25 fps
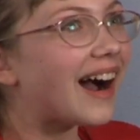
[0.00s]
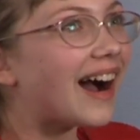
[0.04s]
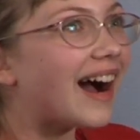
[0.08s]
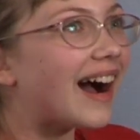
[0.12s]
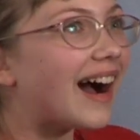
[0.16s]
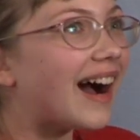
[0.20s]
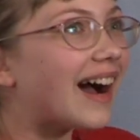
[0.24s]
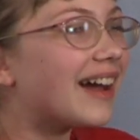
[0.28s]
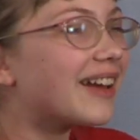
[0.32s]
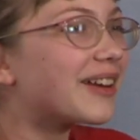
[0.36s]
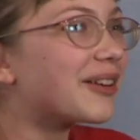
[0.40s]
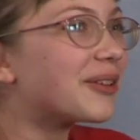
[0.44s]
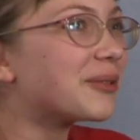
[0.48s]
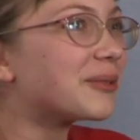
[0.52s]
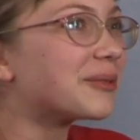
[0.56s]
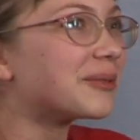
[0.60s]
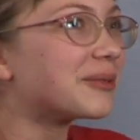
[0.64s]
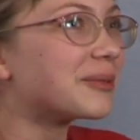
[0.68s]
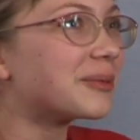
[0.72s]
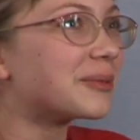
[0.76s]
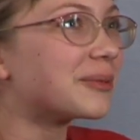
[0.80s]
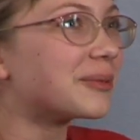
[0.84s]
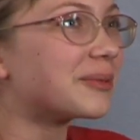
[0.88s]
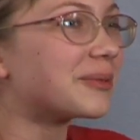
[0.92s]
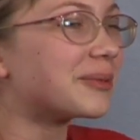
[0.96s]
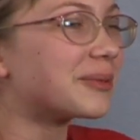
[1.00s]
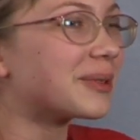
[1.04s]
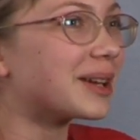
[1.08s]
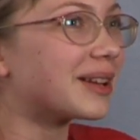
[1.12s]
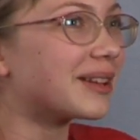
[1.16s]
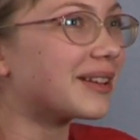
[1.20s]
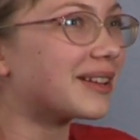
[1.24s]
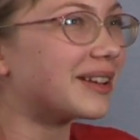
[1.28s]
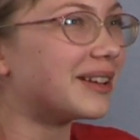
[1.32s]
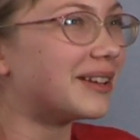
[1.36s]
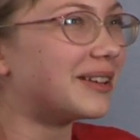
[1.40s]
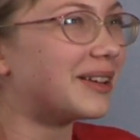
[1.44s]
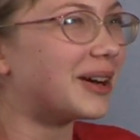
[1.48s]
I don't
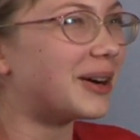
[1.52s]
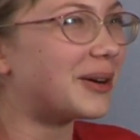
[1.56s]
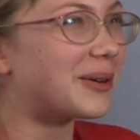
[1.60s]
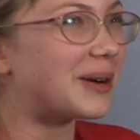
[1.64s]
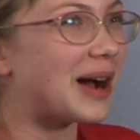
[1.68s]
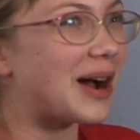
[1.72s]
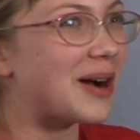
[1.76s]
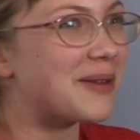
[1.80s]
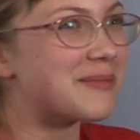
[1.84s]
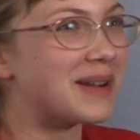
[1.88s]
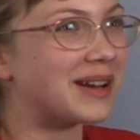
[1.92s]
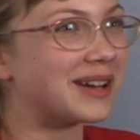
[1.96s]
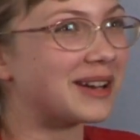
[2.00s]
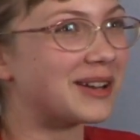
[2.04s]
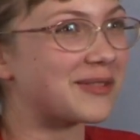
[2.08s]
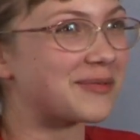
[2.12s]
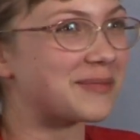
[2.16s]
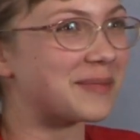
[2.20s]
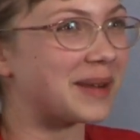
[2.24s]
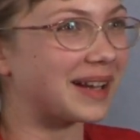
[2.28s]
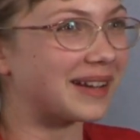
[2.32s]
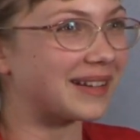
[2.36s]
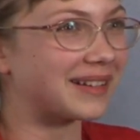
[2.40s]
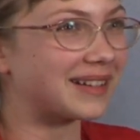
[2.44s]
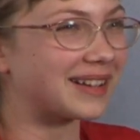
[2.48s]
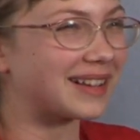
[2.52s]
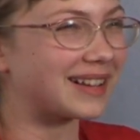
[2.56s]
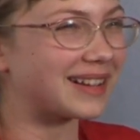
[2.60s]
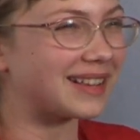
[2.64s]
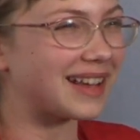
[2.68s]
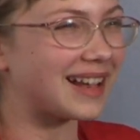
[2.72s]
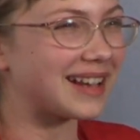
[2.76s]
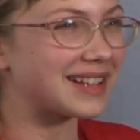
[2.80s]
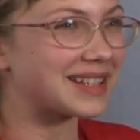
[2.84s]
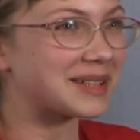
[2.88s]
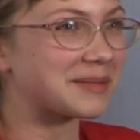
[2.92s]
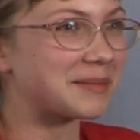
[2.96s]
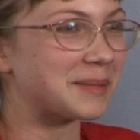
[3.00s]
really know how many of my
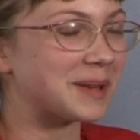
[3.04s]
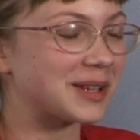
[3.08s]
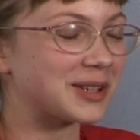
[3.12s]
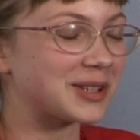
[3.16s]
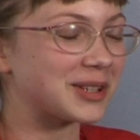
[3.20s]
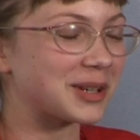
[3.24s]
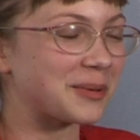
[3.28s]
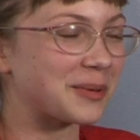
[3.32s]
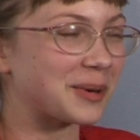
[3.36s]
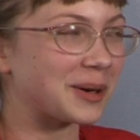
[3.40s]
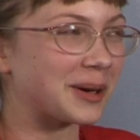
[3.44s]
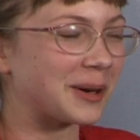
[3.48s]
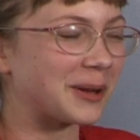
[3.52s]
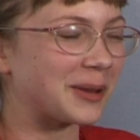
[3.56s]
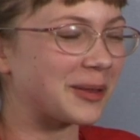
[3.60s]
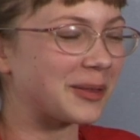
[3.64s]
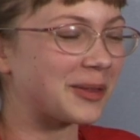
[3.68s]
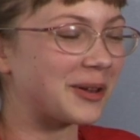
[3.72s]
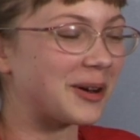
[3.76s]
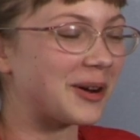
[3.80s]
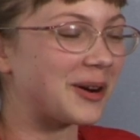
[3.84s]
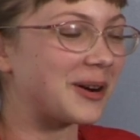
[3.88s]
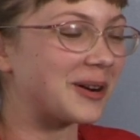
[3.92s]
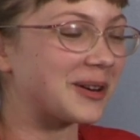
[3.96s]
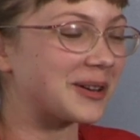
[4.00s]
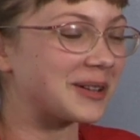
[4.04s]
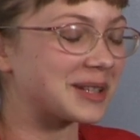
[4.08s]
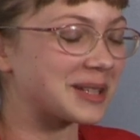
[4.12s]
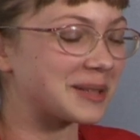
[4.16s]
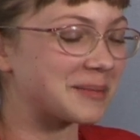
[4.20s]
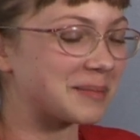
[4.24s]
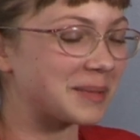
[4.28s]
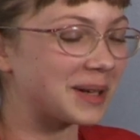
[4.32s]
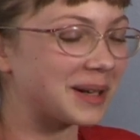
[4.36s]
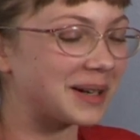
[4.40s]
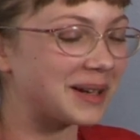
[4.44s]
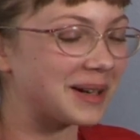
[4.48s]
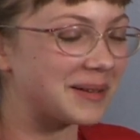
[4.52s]
classmates are wearing thongs,
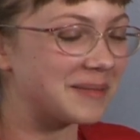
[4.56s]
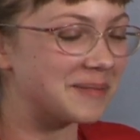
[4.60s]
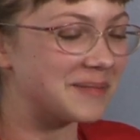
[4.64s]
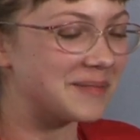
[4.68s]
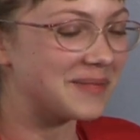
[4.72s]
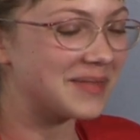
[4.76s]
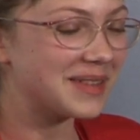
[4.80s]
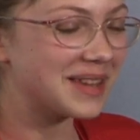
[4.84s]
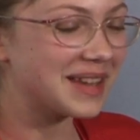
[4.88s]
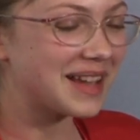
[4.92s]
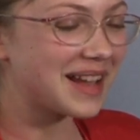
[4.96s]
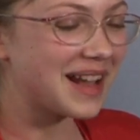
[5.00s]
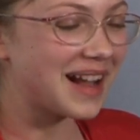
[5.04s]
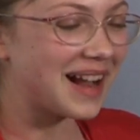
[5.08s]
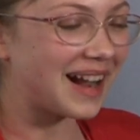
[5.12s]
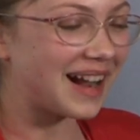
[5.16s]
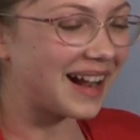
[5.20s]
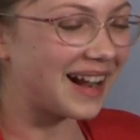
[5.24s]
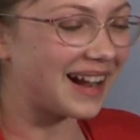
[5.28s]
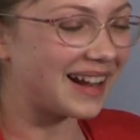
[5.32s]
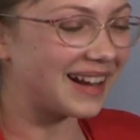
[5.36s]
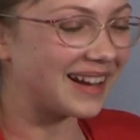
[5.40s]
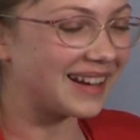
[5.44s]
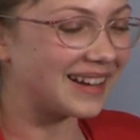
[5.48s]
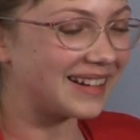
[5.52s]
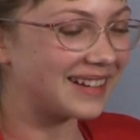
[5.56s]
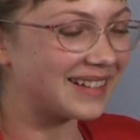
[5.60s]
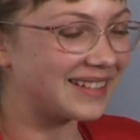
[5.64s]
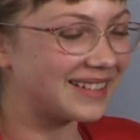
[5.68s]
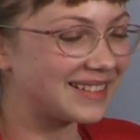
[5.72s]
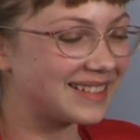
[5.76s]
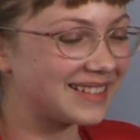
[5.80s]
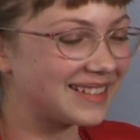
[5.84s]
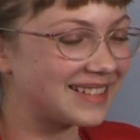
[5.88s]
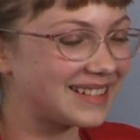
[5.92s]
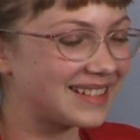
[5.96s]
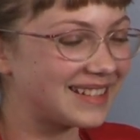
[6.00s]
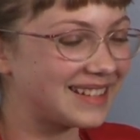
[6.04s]
but um, I
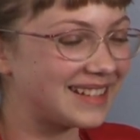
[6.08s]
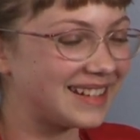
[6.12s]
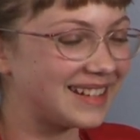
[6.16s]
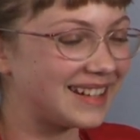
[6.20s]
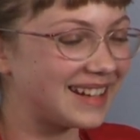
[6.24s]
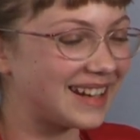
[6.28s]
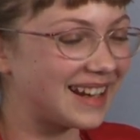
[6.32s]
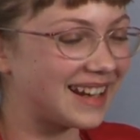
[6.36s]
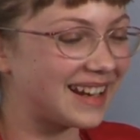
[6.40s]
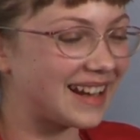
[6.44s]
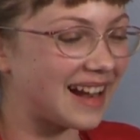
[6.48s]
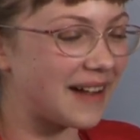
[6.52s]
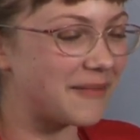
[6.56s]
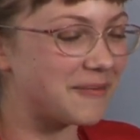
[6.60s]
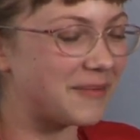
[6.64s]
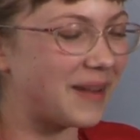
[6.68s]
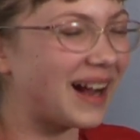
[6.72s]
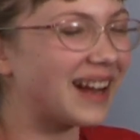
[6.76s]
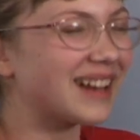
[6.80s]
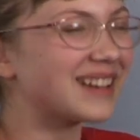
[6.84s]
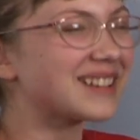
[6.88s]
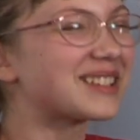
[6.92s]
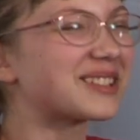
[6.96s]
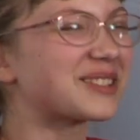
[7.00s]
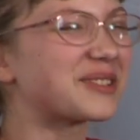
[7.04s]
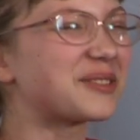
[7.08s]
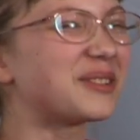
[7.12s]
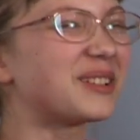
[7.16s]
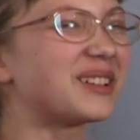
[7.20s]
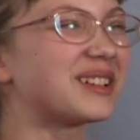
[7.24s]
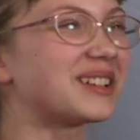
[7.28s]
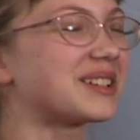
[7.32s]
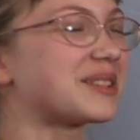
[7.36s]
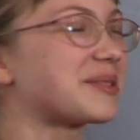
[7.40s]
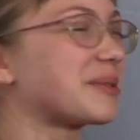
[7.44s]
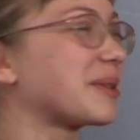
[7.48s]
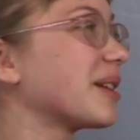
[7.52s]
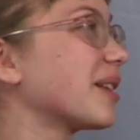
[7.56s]
uh, my school
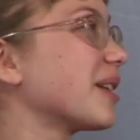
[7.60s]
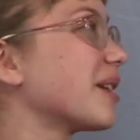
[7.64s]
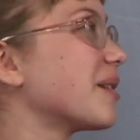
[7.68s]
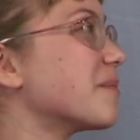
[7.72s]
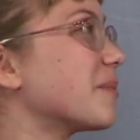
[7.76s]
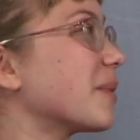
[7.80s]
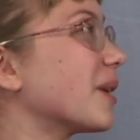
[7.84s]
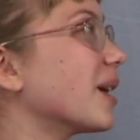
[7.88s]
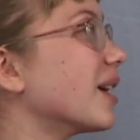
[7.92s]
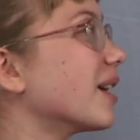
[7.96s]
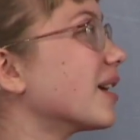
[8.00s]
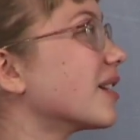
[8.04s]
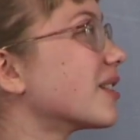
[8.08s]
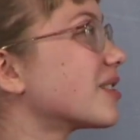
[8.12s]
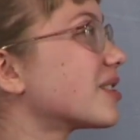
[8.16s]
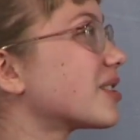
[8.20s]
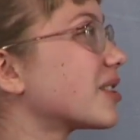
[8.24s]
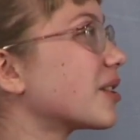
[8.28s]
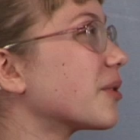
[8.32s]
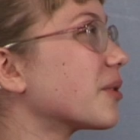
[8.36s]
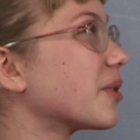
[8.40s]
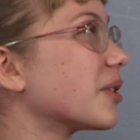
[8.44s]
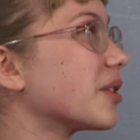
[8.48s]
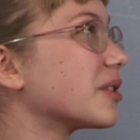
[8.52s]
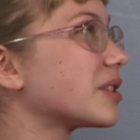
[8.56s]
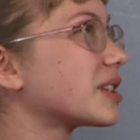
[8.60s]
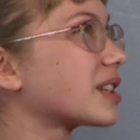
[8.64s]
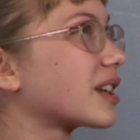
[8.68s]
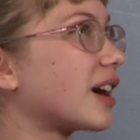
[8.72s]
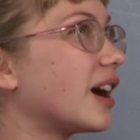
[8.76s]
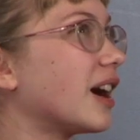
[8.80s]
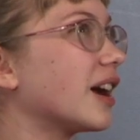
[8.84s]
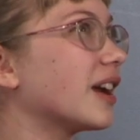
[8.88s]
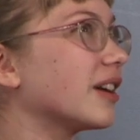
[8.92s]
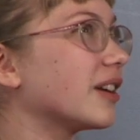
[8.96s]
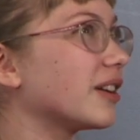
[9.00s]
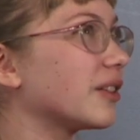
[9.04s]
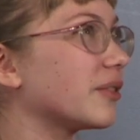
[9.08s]
is really big, so there's
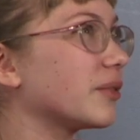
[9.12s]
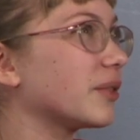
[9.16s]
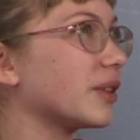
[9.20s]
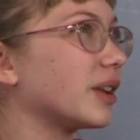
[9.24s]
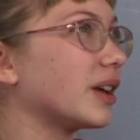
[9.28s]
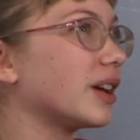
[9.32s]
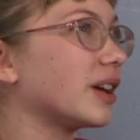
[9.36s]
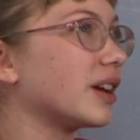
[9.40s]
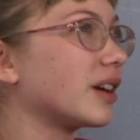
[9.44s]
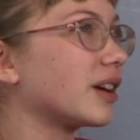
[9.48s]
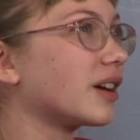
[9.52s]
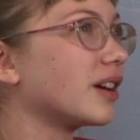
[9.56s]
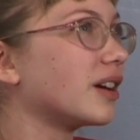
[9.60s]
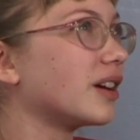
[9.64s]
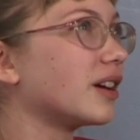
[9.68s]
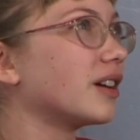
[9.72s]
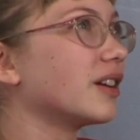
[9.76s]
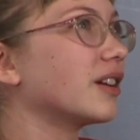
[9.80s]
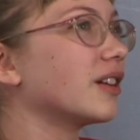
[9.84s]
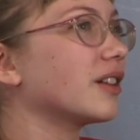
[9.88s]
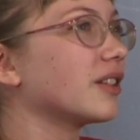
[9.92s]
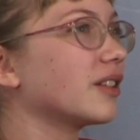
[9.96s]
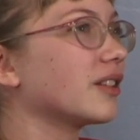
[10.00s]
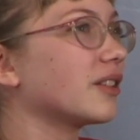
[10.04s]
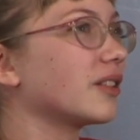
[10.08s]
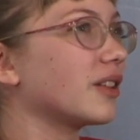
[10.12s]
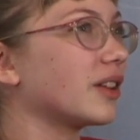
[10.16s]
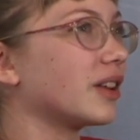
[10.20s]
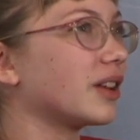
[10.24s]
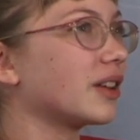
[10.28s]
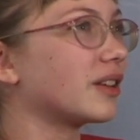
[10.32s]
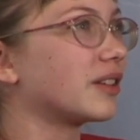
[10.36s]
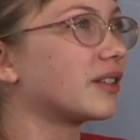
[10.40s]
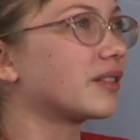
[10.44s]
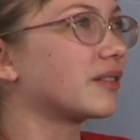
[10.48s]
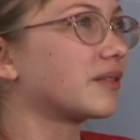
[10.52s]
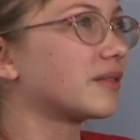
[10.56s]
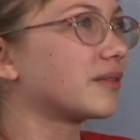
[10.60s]
kind of like
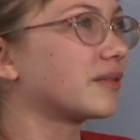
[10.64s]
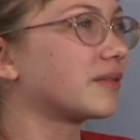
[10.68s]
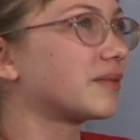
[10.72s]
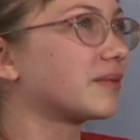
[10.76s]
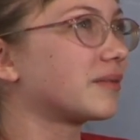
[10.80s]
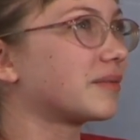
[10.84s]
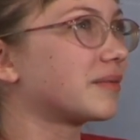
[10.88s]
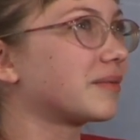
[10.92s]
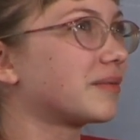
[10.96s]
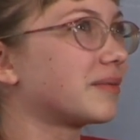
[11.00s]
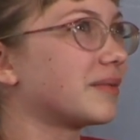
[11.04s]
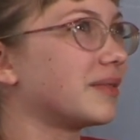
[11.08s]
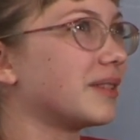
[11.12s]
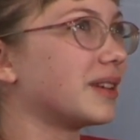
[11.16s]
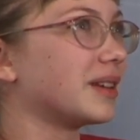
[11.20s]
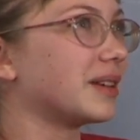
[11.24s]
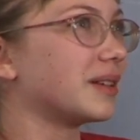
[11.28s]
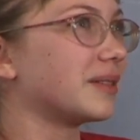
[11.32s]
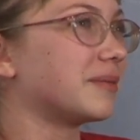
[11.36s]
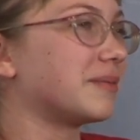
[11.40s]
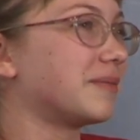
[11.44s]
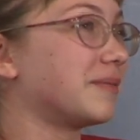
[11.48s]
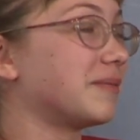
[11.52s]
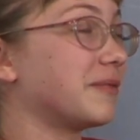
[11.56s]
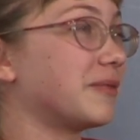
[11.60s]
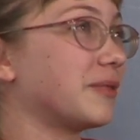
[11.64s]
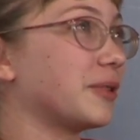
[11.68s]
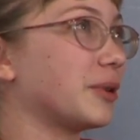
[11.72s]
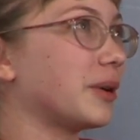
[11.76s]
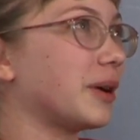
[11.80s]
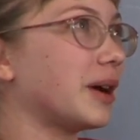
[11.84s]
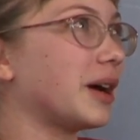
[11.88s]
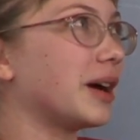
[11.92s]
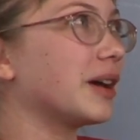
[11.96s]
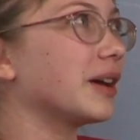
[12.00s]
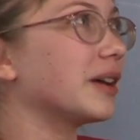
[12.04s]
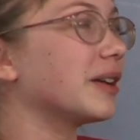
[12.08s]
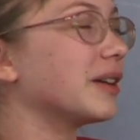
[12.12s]
like a
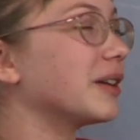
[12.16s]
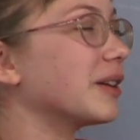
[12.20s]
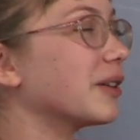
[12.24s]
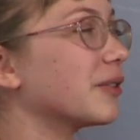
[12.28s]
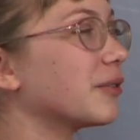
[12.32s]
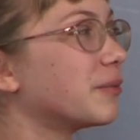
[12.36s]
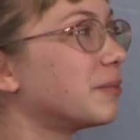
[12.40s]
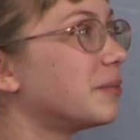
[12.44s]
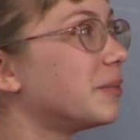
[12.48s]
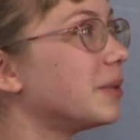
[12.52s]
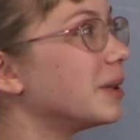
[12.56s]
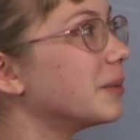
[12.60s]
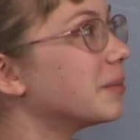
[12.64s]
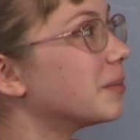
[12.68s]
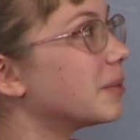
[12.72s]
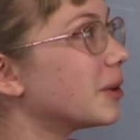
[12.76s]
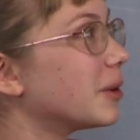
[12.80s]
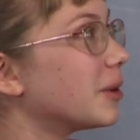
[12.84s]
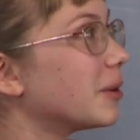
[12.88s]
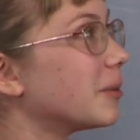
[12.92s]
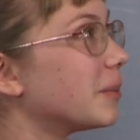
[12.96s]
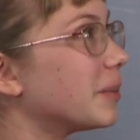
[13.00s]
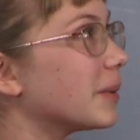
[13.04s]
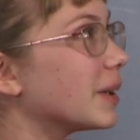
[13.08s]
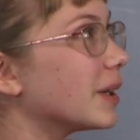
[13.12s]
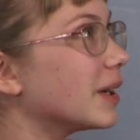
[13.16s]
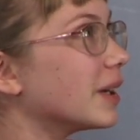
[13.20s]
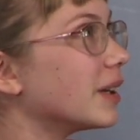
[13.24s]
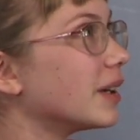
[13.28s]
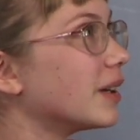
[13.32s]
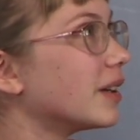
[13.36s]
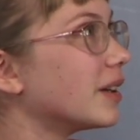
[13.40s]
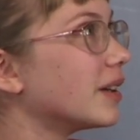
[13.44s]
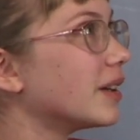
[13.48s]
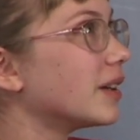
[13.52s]
variety of people, but